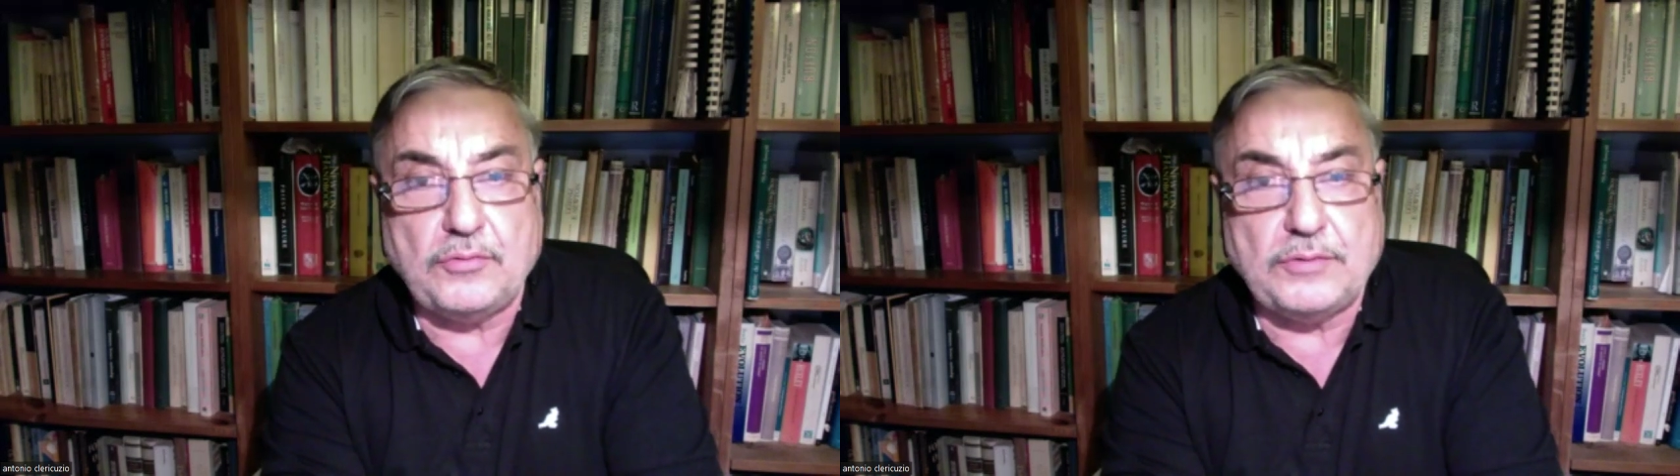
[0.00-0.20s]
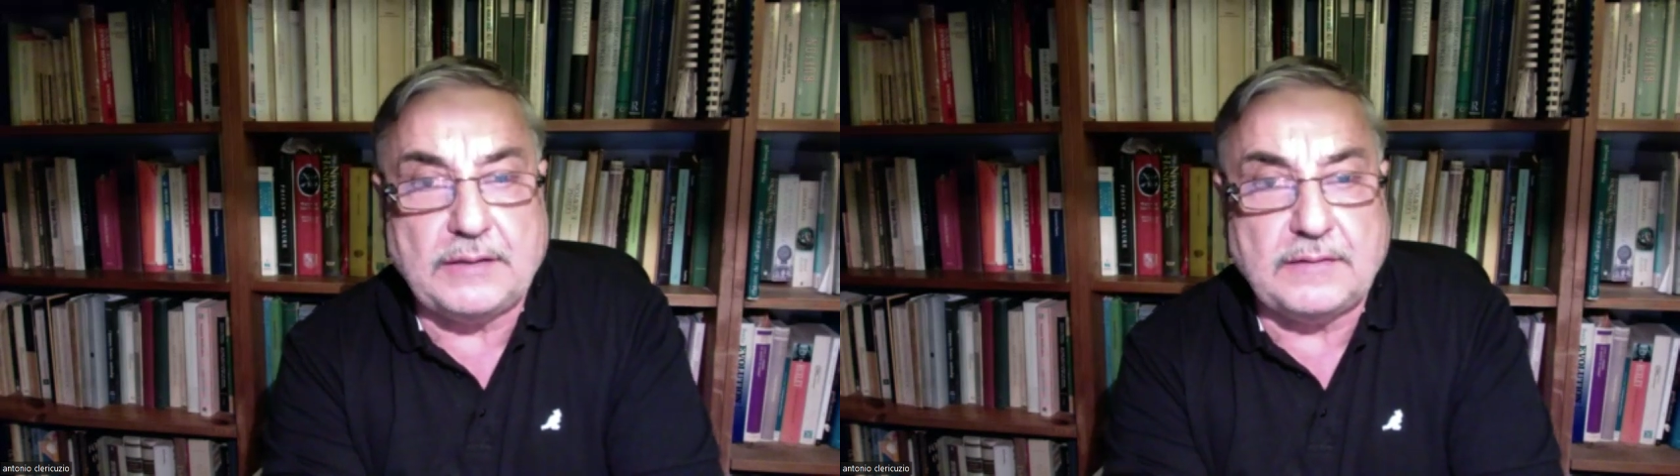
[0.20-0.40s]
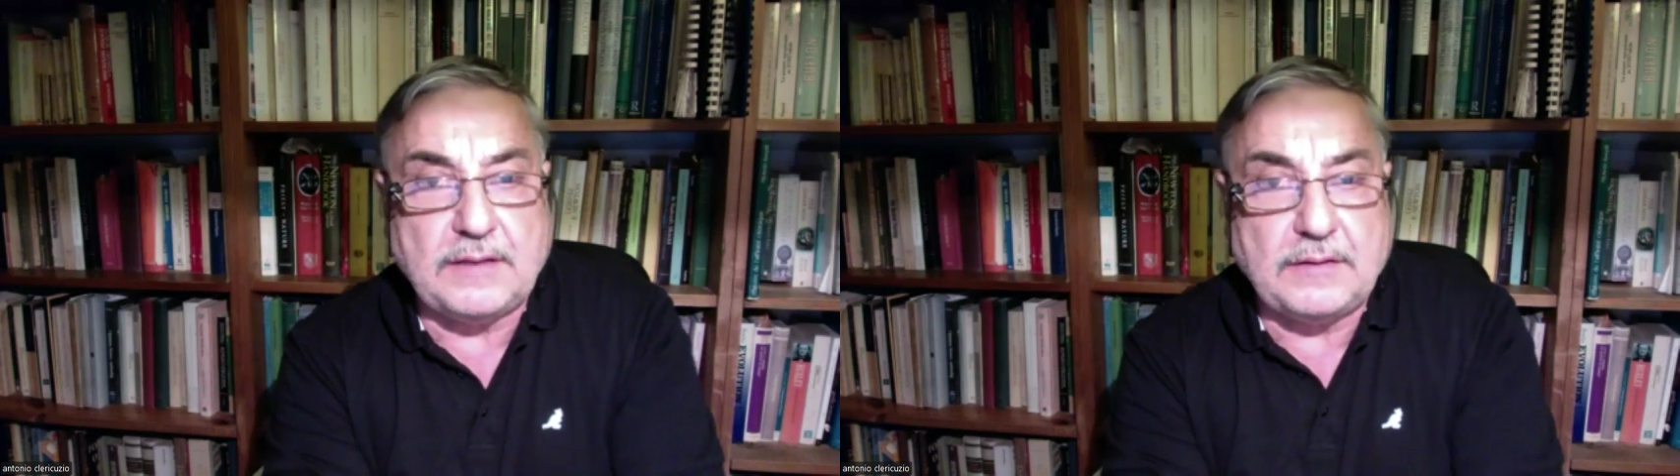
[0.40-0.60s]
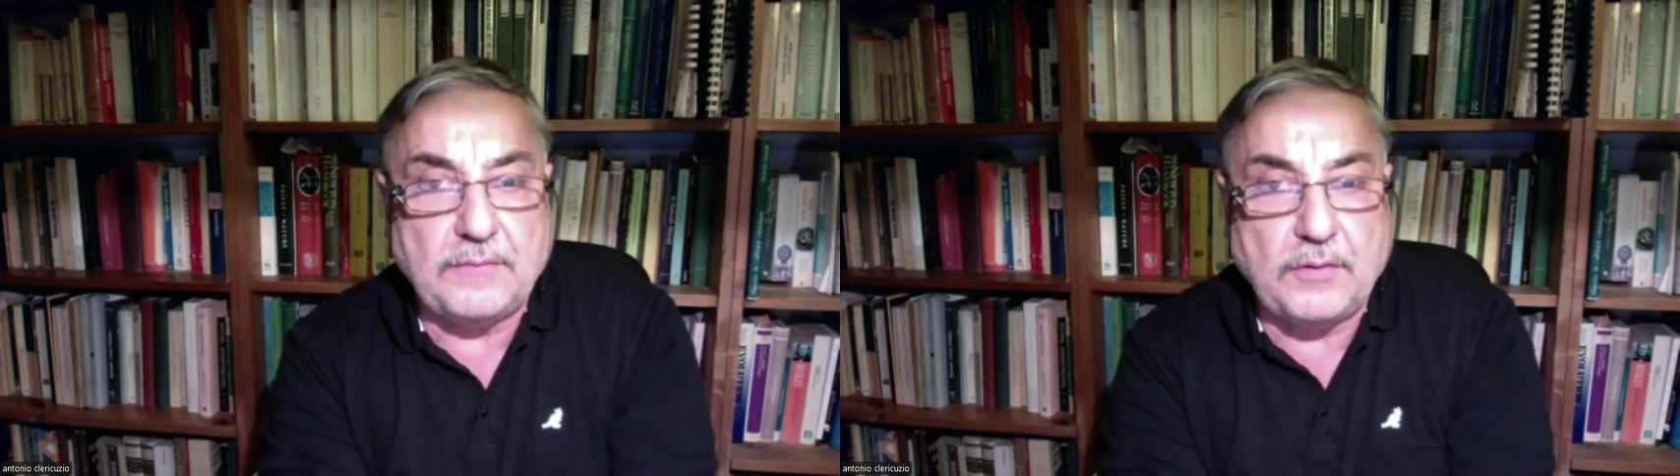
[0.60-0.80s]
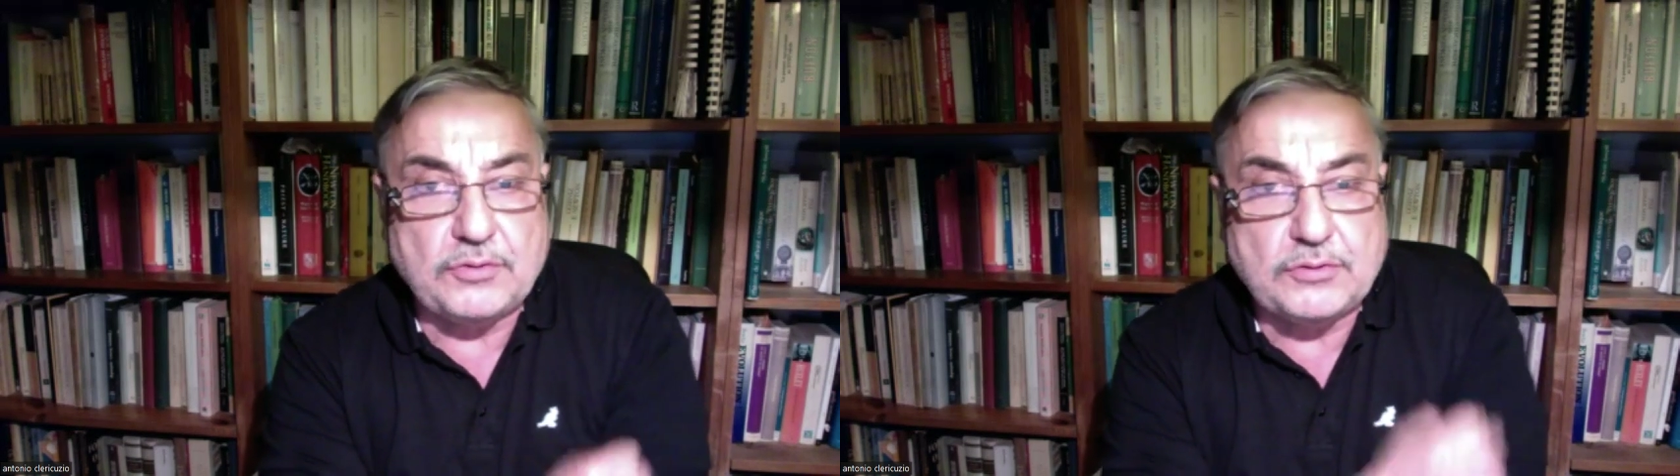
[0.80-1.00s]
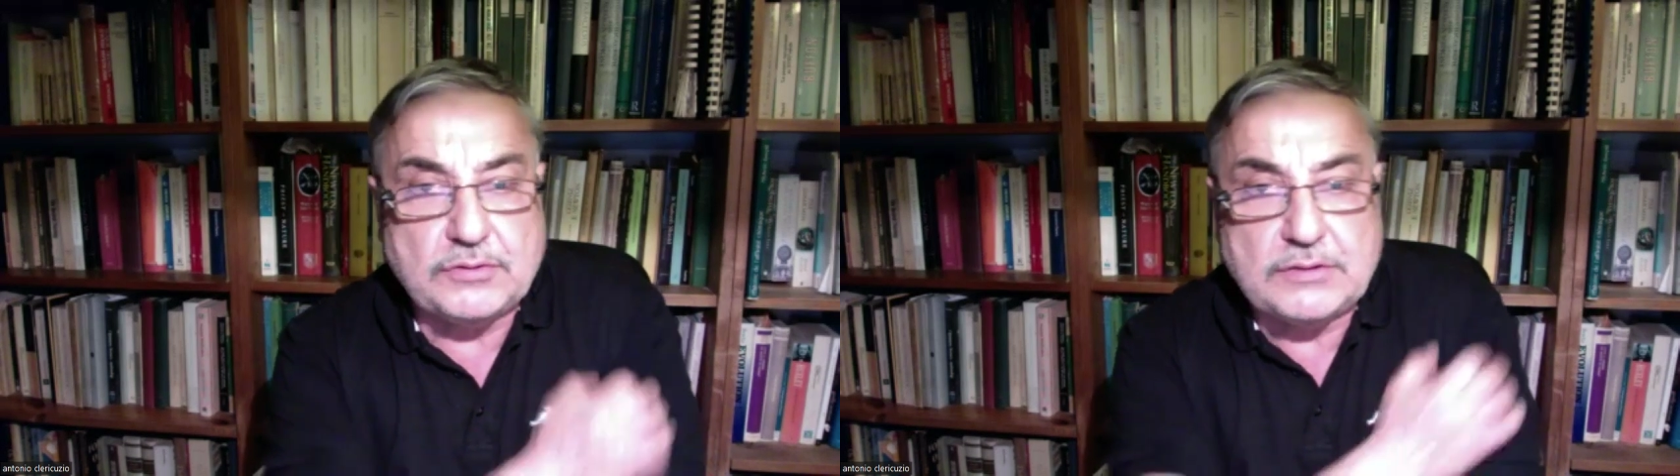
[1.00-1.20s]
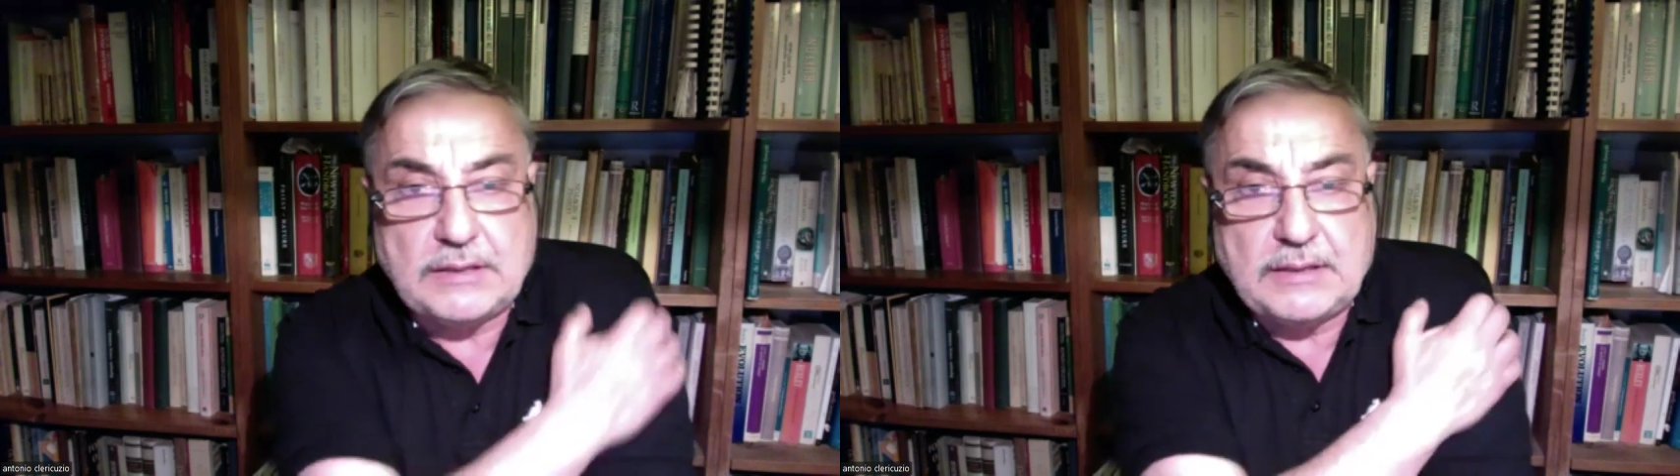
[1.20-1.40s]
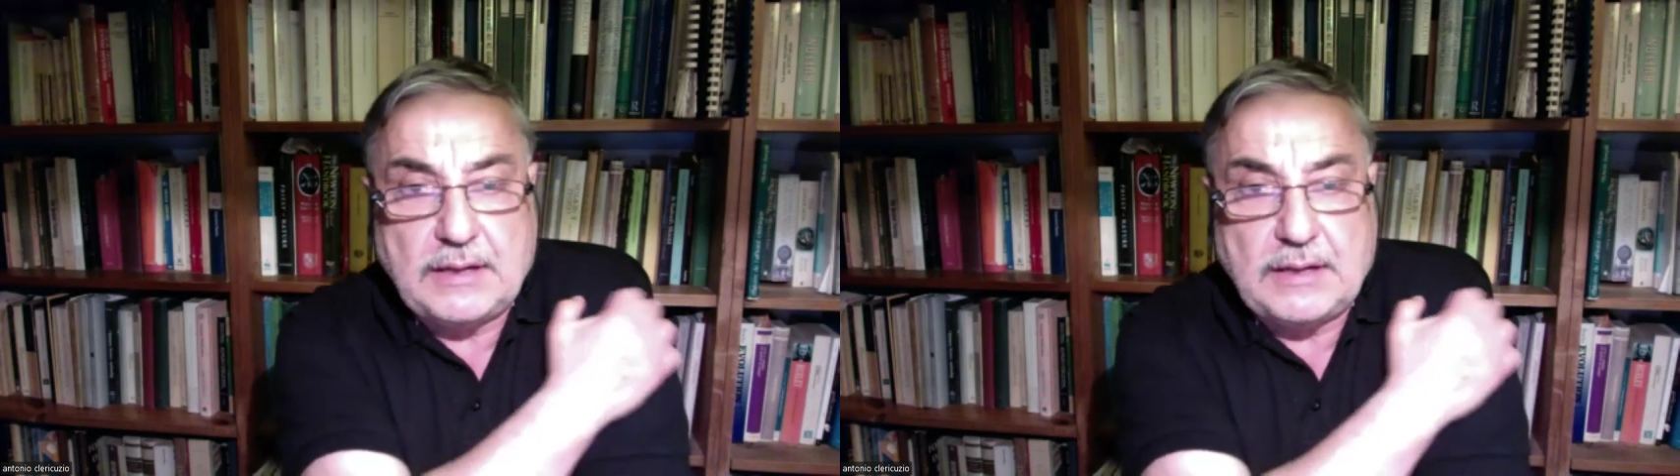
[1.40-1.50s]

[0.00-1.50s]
that Sendivogius and